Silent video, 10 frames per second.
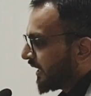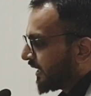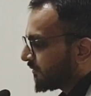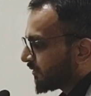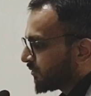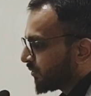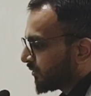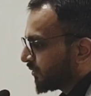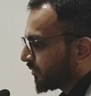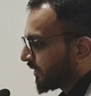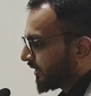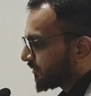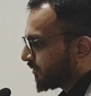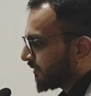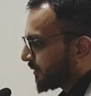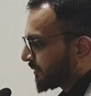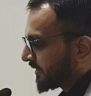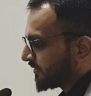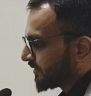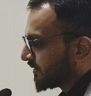and was not known case of
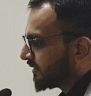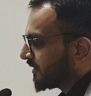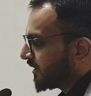hypertension.